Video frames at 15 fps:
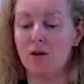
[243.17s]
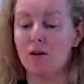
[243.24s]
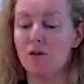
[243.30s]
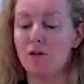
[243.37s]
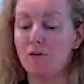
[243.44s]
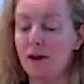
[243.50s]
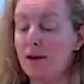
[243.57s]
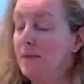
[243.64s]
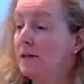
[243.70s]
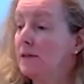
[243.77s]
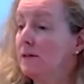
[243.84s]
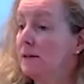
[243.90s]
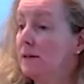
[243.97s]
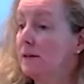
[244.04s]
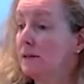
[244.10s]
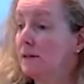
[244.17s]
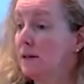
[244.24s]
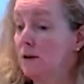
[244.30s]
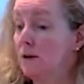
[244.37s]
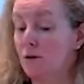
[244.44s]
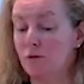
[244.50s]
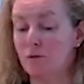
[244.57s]
The famous
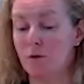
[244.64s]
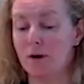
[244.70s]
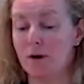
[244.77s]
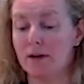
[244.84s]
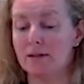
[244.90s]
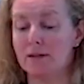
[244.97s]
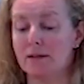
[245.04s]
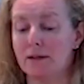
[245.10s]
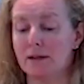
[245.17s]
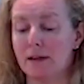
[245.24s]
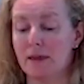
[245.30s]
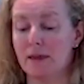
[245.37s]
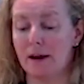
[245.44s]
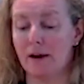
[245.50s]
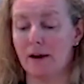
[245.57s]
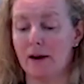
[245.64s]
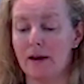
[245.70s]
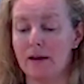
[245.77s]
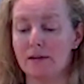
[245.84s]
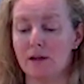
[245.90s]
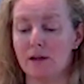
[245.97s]
cedar forest there is a